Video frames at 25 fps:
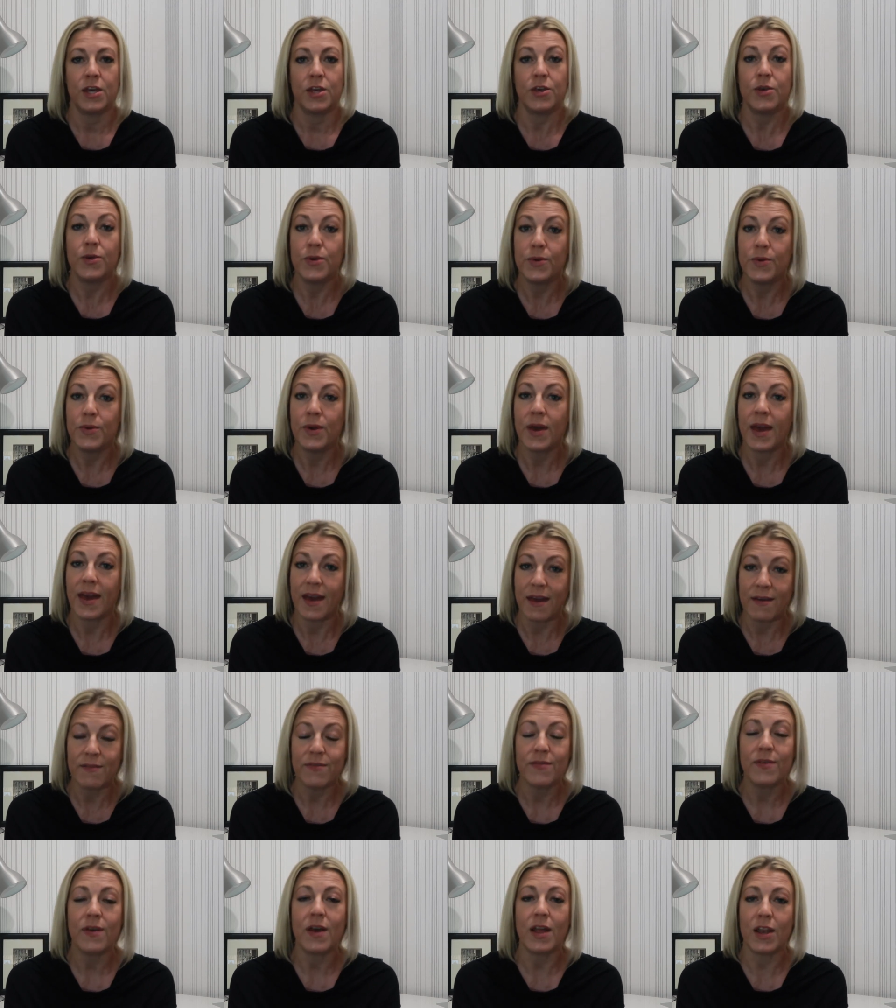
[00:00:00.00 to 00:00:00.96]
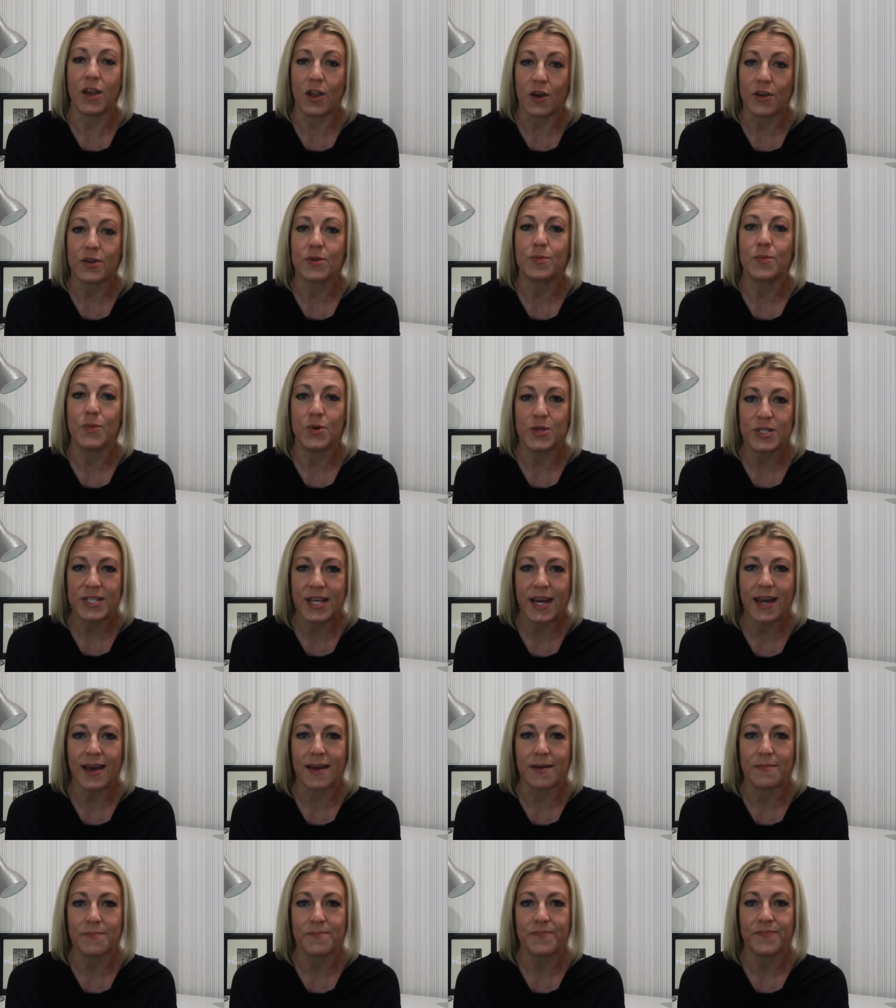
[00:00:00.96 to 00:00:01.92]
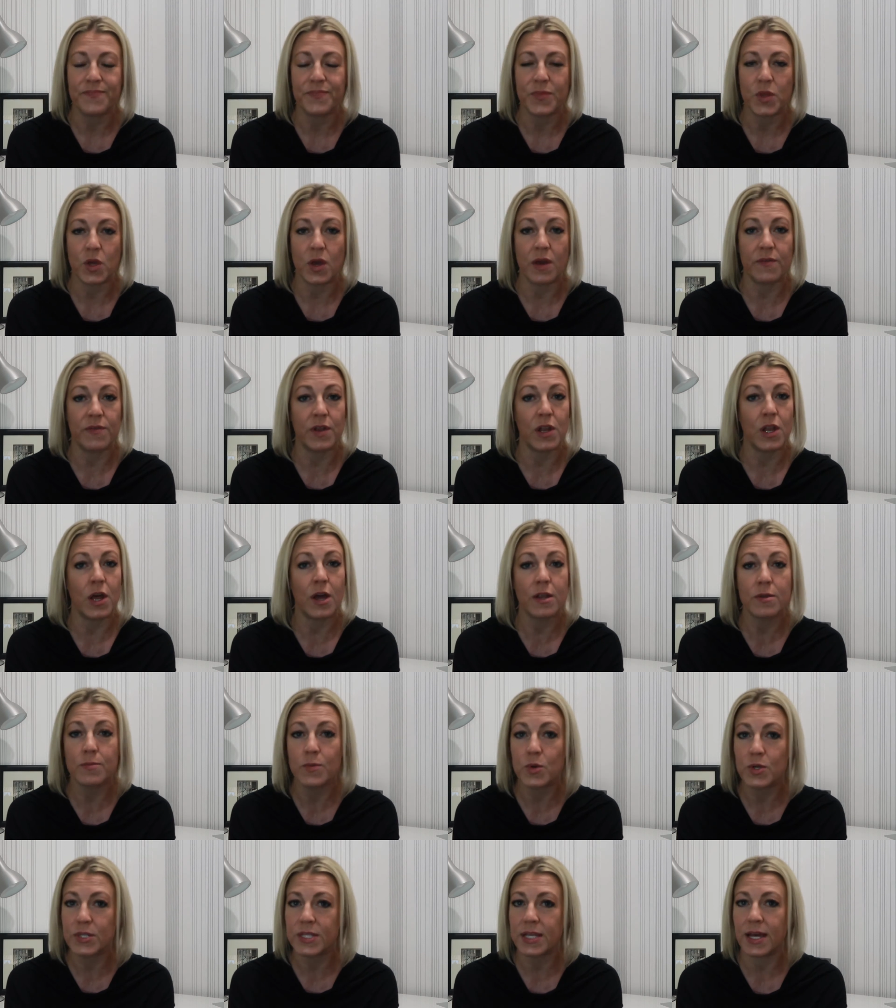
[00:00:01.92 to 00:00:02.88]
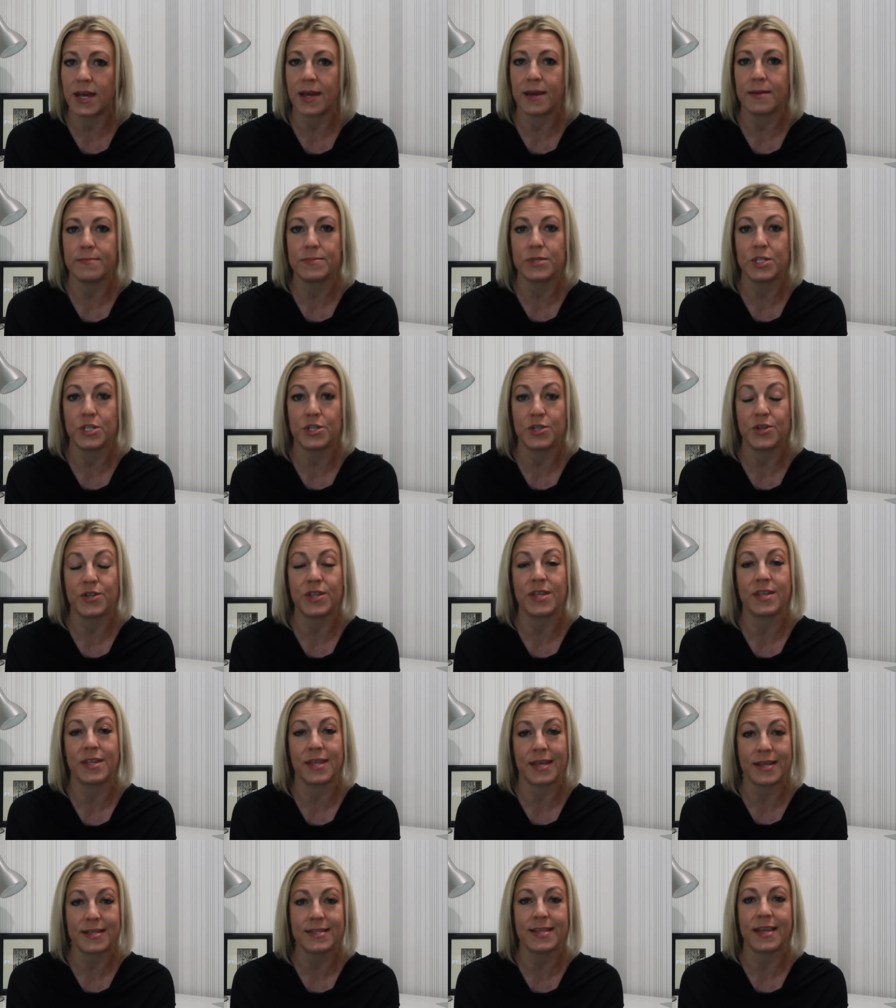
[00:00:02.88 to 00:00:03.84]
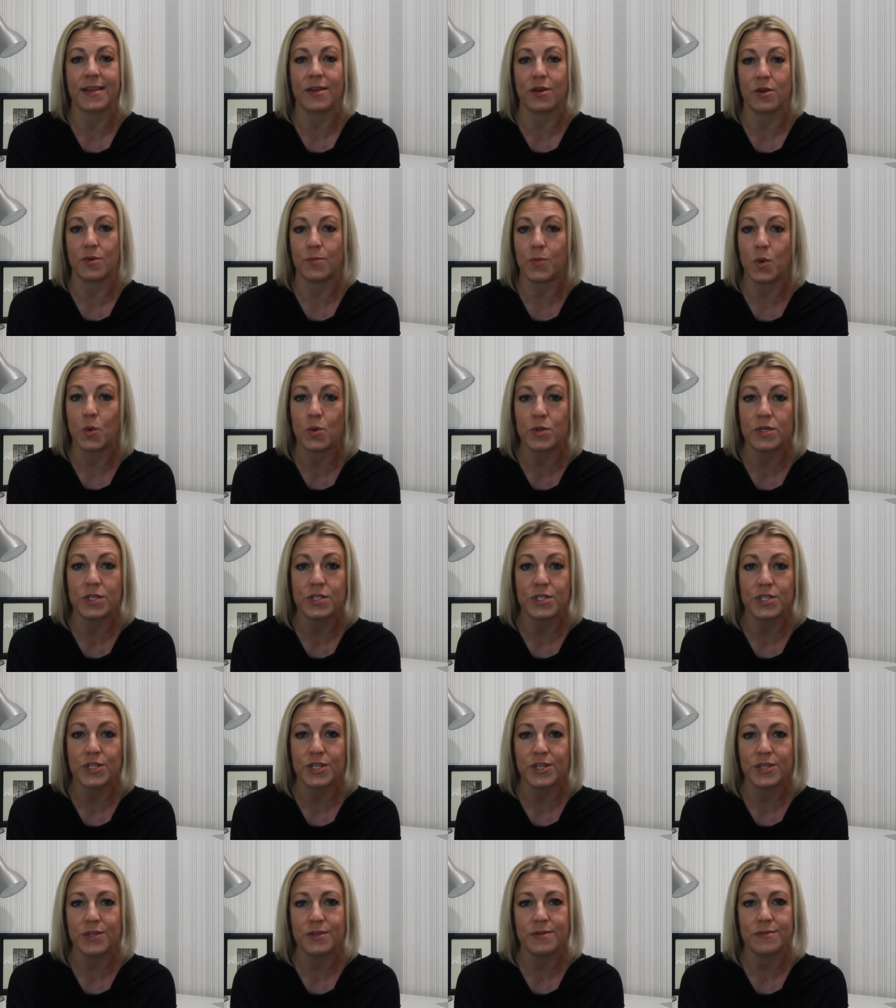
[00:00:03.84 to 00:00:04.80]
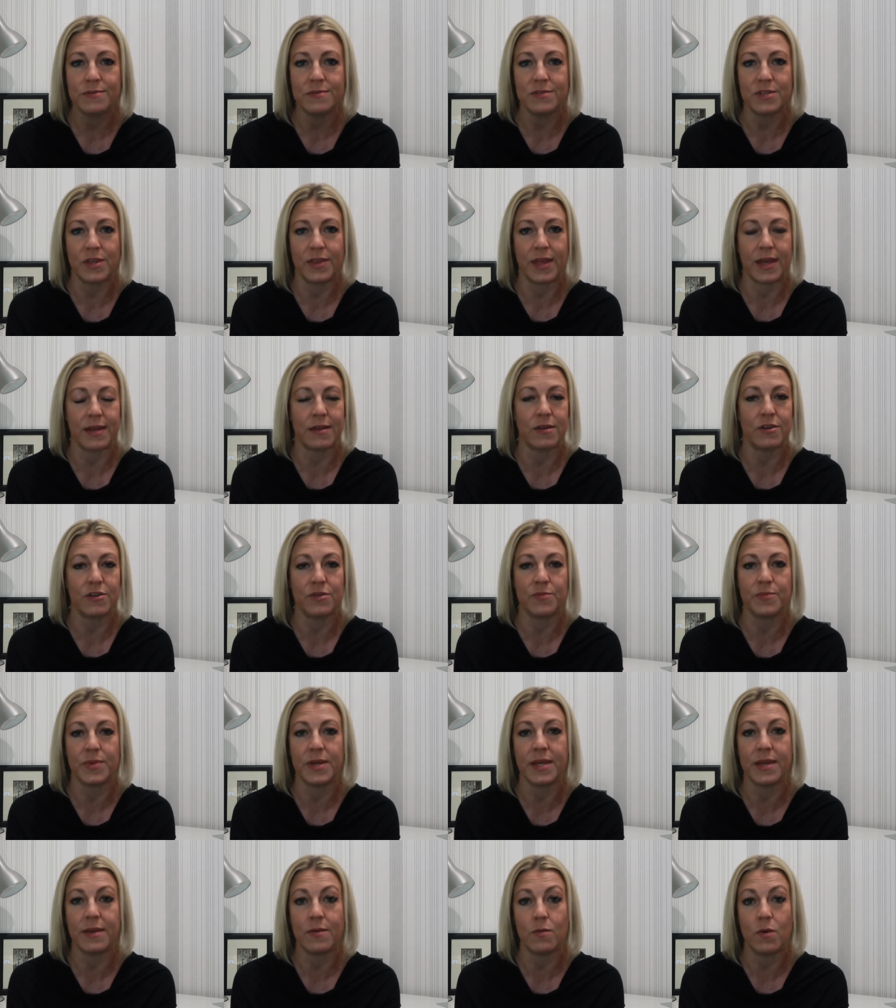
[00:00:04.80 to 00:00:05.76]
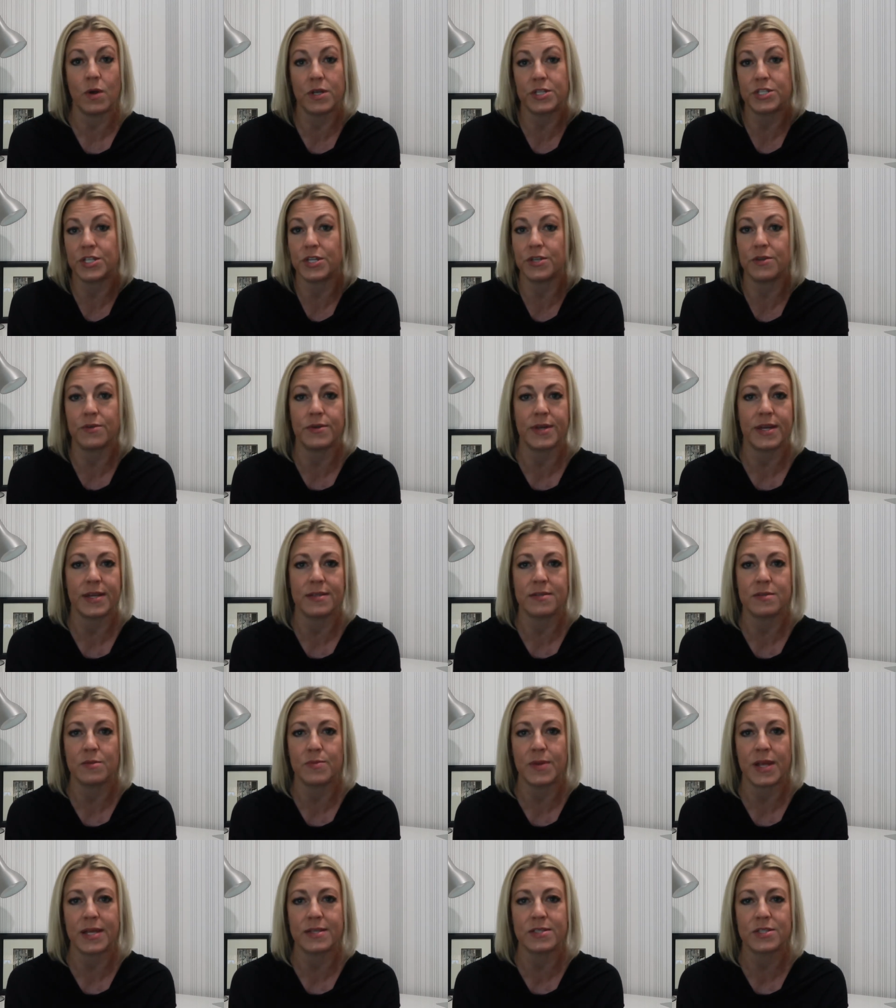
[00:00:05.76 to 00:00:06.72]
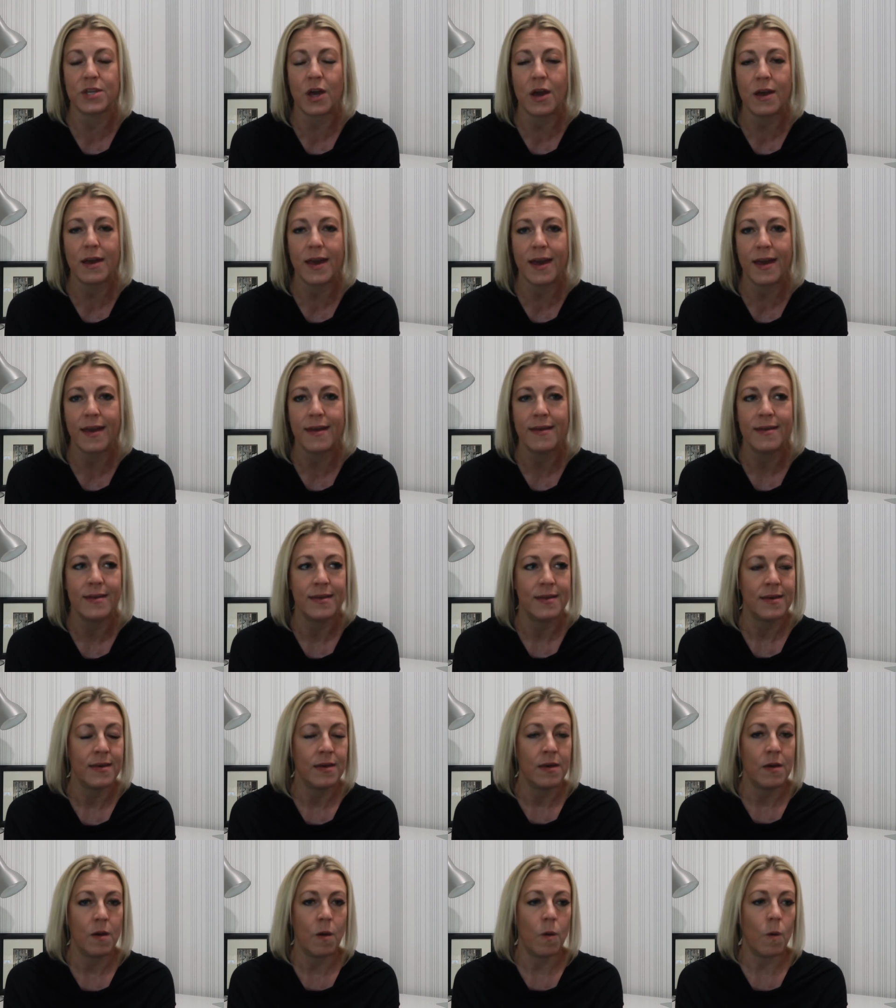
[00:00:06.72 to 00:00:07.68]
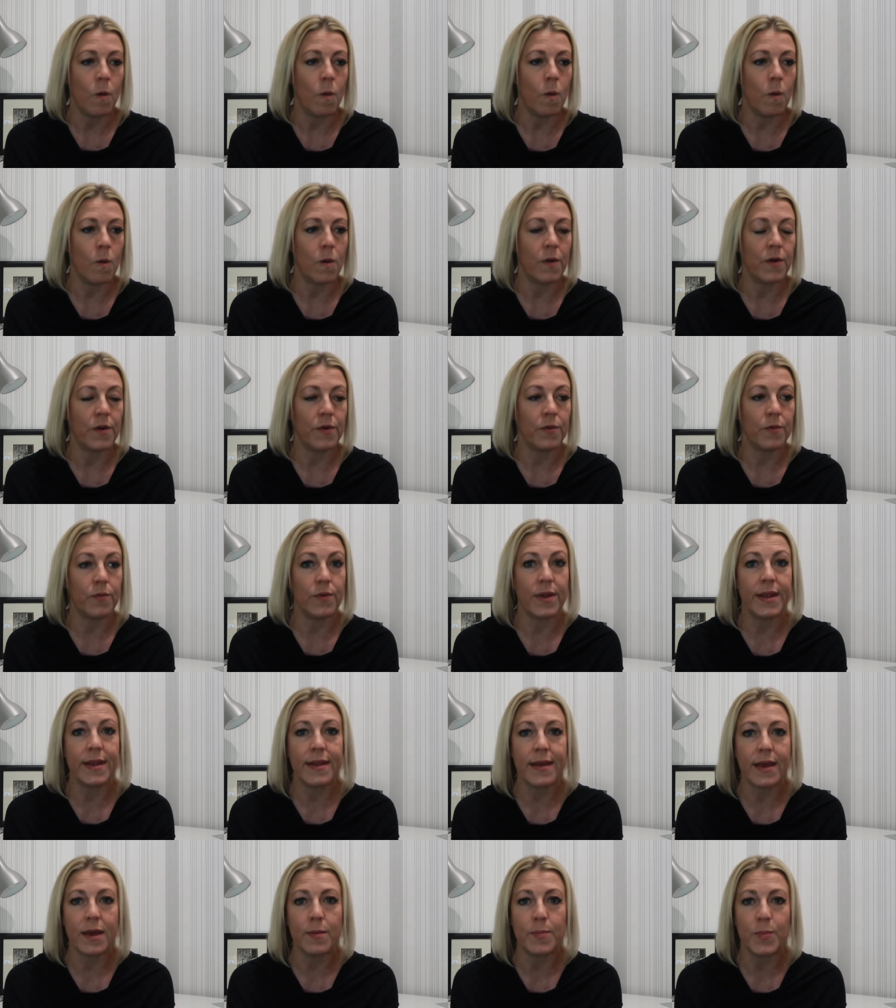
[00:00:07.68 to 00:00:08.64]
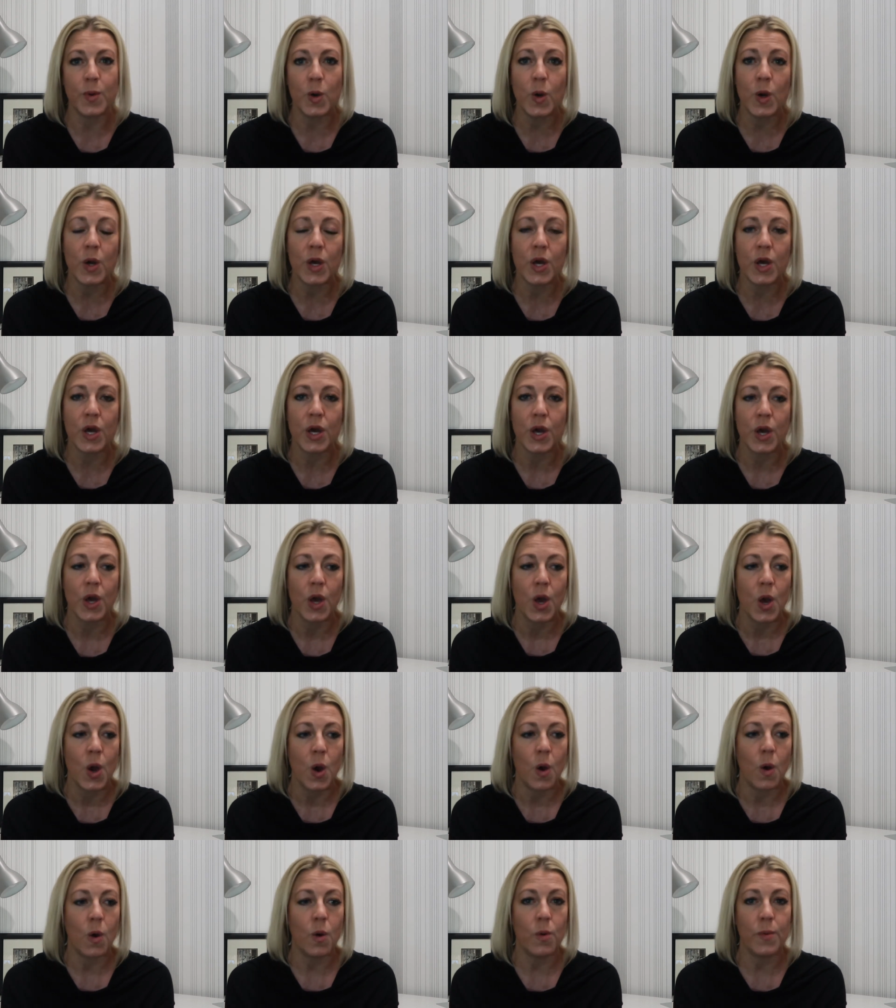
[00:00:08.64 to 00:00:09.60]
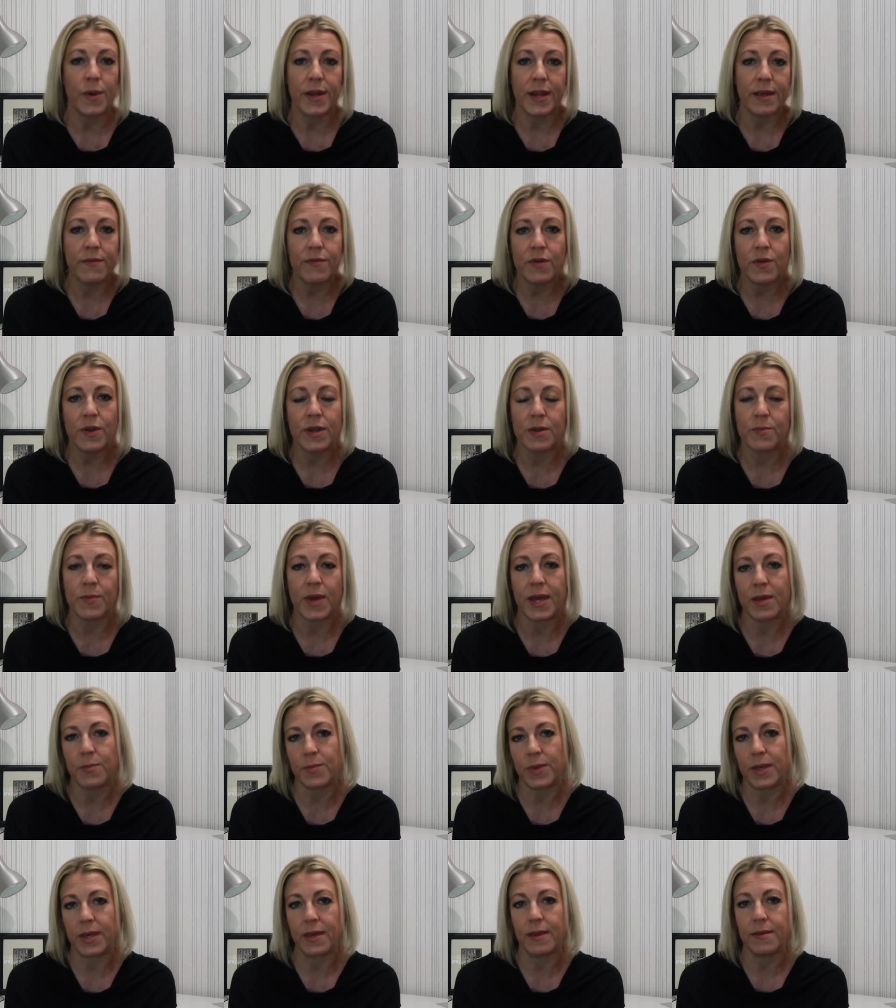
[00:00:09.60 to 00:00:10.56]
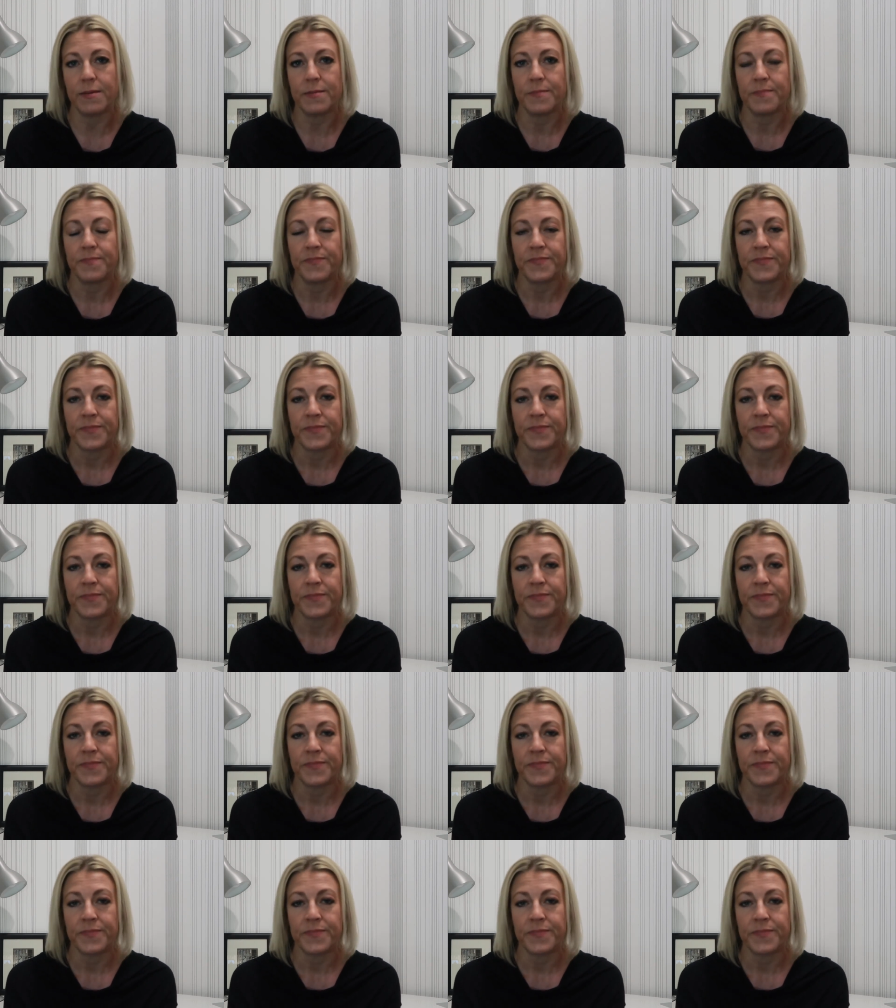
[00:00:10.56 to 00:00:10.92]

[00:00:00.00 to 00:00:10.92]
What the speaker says: you have a lot more time. You have a lot more time to do the things that are important to you. So that could be watching your kids play soccer or reading a book or whatever it may be.